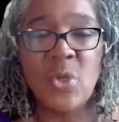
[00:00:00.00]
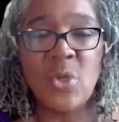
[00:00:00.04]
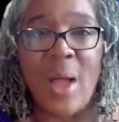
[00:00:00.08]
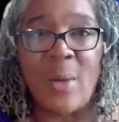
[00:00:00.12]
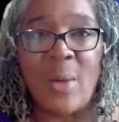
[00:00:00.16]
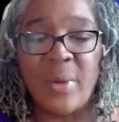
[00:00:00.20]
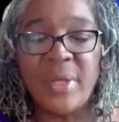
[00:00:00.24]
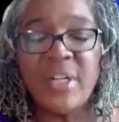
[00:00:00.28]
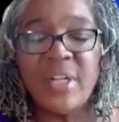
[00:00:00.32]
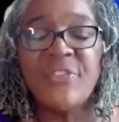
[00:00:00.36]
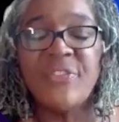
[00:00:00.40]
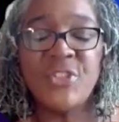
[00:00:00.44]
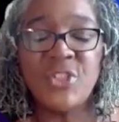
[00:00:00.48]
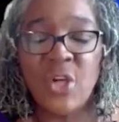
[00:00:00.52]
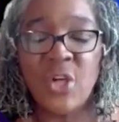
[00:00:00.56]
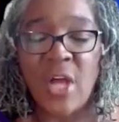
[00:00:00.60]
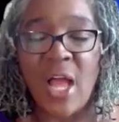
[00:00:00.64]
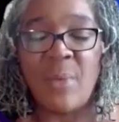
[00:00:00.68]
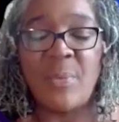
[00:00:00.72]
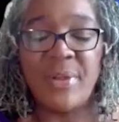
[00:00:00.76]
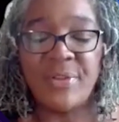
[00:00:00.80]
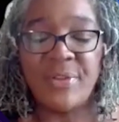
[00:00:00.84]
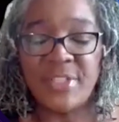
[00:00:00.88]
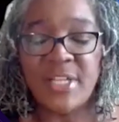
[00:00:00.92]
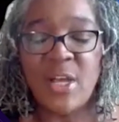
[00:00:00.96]
So I
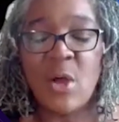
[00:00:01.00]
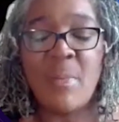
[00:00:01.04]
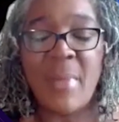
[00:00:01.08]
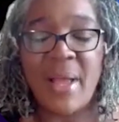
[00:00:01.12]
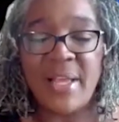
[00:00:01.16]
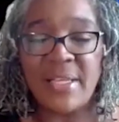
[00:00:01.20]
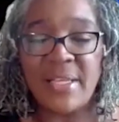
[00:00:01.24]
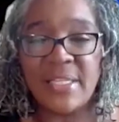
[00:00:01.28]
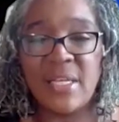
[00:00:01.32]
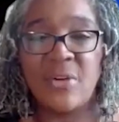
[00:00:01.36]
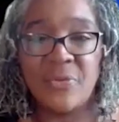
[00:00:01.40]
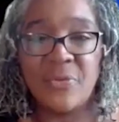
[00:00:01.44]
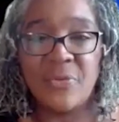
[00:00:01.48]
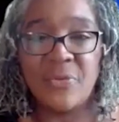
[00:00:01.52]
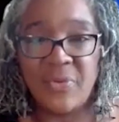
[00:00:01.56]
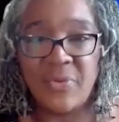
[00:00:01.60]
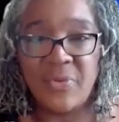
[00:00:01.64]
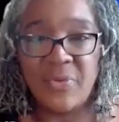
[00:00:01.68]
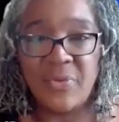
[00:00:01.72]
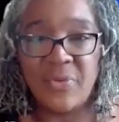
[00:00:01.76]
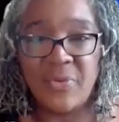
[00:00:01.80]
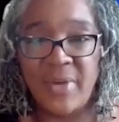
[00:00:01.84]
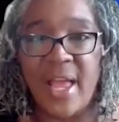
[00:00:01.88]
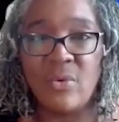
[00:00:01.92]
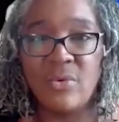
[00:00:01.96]
would tell
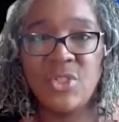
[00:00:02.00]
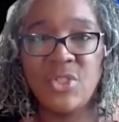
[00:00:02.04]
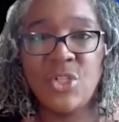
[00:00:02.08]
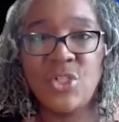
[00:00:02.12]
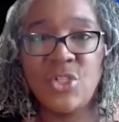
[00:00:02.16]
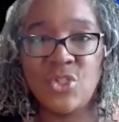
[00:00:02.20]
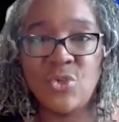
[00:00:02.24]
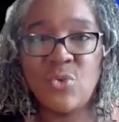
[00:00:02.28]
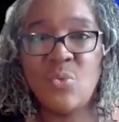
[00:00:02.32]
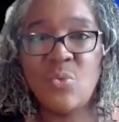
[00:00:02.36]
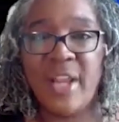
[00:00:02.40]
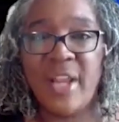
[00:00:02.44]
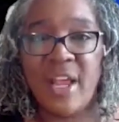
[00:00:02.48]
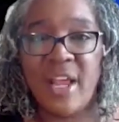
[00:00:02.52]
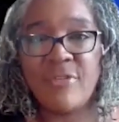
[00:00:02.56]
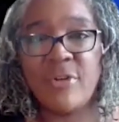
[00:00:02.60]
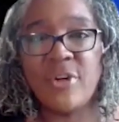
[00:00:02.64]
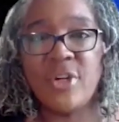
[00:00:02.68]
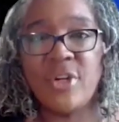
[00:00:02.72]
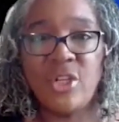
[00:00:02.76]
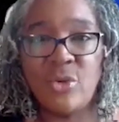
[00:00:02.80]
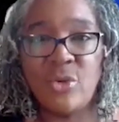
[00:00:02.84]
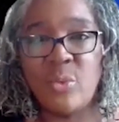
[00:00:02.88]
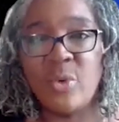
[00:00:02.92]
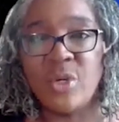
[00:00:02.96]
myself now to do
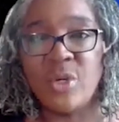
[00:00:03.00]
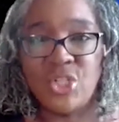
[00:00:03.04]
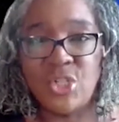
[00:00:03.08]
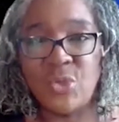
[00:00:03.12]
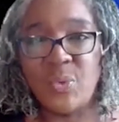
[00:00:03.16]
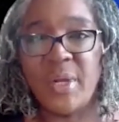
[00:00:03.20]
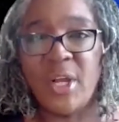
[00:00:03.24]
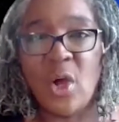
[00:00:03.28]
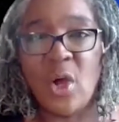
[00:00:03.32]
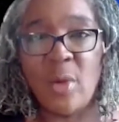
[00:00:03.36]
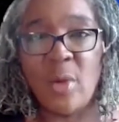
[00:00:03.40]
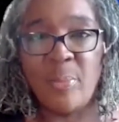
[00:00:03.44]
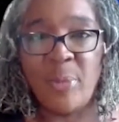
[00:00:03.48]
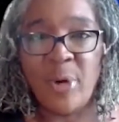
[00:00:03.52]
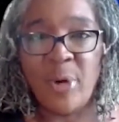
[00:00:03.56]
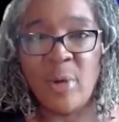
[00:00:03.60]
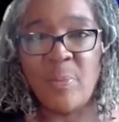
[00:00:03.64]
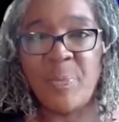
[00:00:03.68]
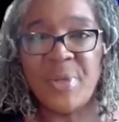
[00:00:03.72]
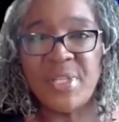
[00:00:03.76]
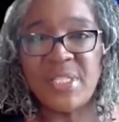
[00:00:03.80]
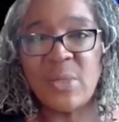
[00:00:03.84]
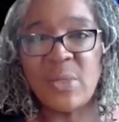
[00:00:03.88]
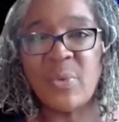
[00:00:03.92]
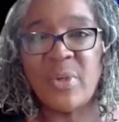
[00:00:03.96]
whatever you were doing
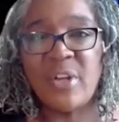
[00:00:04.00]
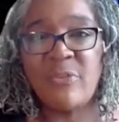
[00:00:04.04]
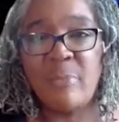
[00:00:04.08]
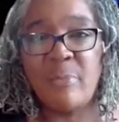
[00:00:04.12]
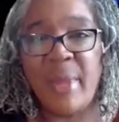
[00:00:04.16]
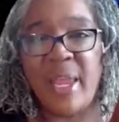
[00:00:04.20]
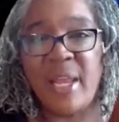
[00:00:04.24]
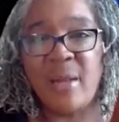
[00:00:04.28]
on purpose.